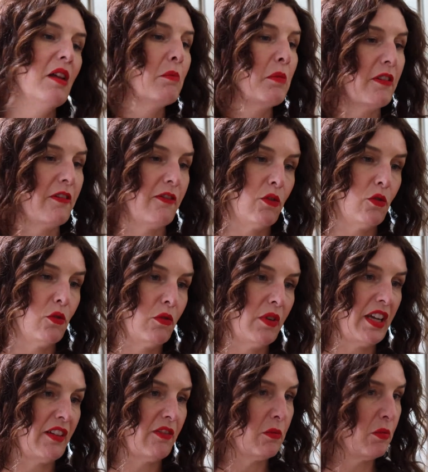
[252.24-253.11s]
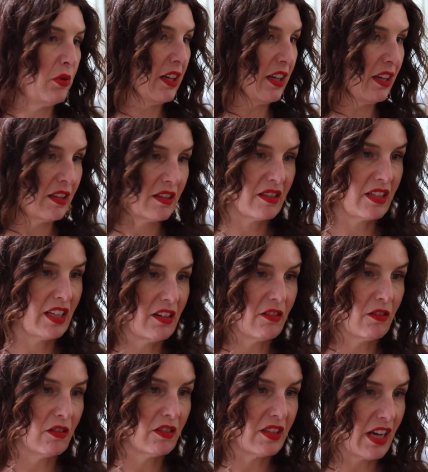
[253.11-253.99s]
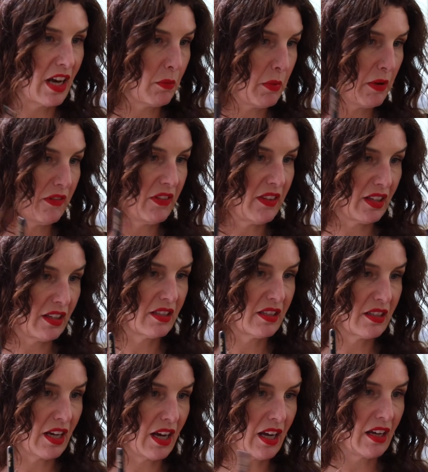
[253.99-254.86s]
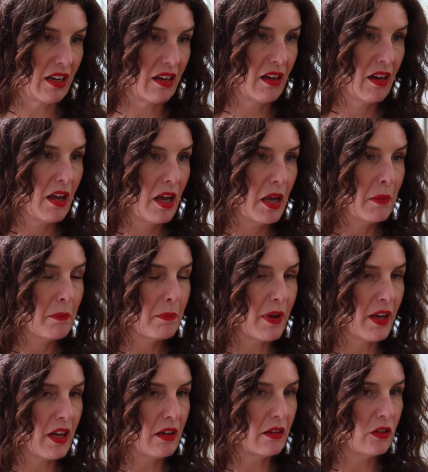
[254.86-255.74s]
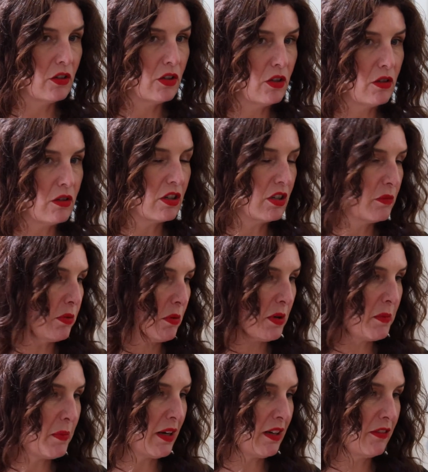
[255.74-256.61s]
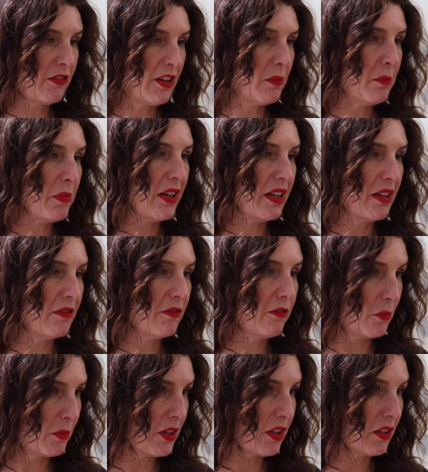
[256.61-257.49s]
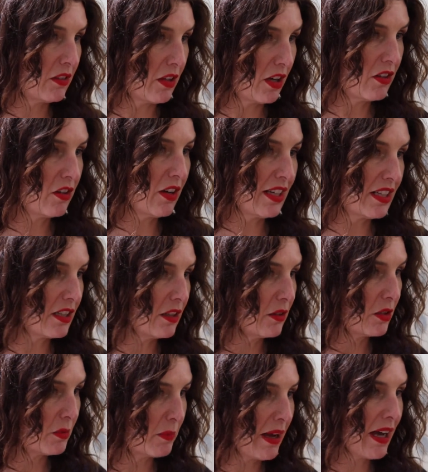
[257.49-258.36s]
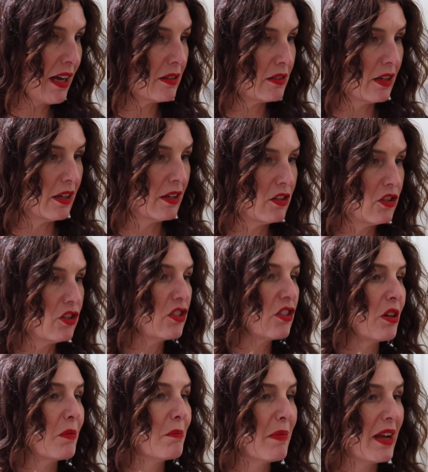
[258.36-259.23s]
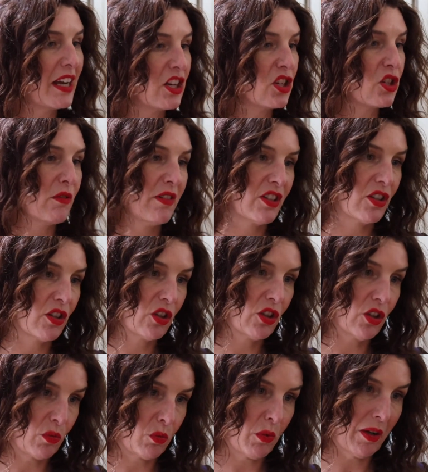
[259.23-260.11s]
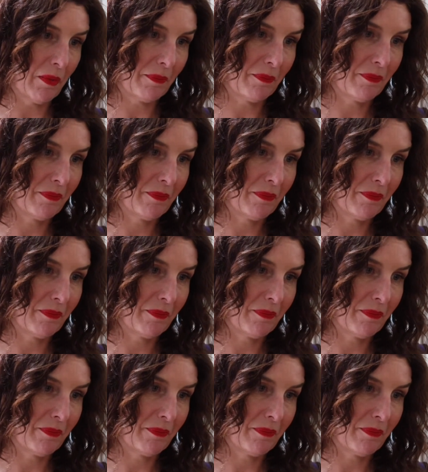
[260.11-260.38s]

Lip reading: before even putting concealer on to help everything stay. Yeah. But you could probably benefit from a nice loose powder. You're just got to make sure it's a good one.